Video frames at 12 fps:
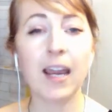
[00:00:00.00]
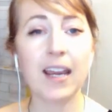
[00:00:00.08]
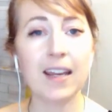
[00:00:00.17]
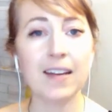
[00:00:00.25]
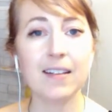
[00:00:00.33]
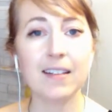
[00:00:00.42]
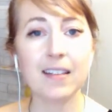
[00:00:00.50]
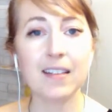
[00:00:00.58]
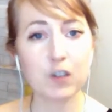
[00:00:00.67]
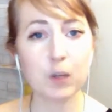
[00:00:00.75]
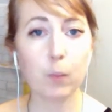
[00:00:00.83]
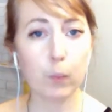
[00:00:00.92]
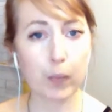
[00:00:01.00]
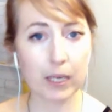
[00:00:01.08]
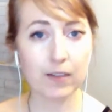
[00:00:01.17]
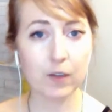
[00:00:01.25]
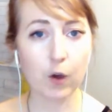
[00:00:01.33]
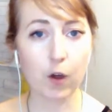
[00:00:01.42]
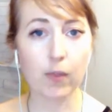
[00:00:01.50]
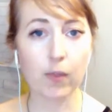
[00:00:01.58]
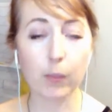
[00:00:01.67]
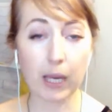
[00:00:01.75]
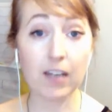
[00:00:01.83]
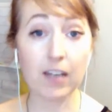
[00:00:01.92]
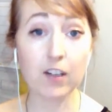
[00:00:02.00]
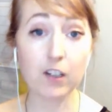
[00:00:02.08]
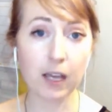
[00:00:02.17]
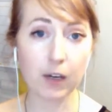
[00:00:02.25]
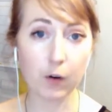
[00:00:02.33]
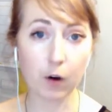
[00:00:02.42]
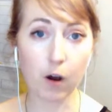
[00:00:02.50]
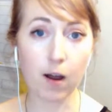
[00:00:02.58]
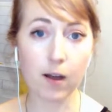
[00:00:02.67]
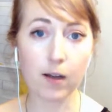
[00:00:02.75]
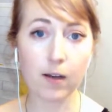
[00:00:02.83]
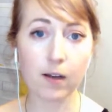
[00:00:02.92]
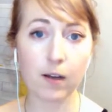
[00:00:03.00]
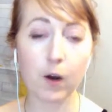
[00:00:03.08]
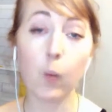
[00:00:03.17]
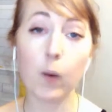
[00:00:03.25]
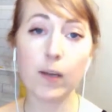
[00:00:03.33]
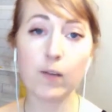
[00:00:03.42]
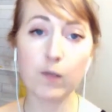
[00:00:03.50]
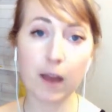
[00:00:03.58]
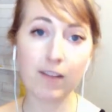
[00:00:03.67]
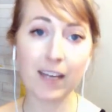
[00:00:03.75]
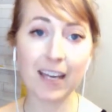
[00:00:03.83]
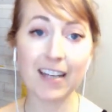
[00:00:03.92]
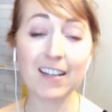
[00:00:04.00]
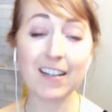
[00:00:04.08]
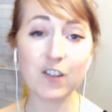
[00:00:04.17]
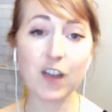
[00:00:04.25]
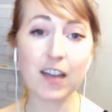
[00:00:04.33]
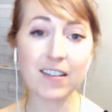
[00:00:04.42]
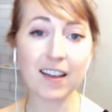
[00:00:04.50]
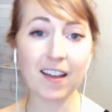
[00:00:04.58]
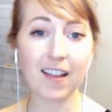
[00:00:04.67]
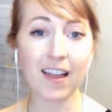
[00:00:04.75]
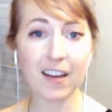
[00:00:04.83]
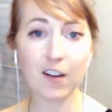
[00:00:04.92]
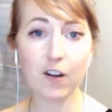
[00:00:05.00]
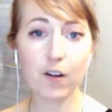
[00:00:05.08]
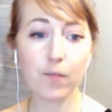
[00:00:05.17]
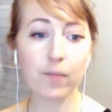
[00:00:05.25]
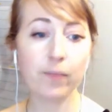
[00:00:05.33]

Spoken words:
and it's actually based on the page that you're on when you navigate into that style editor.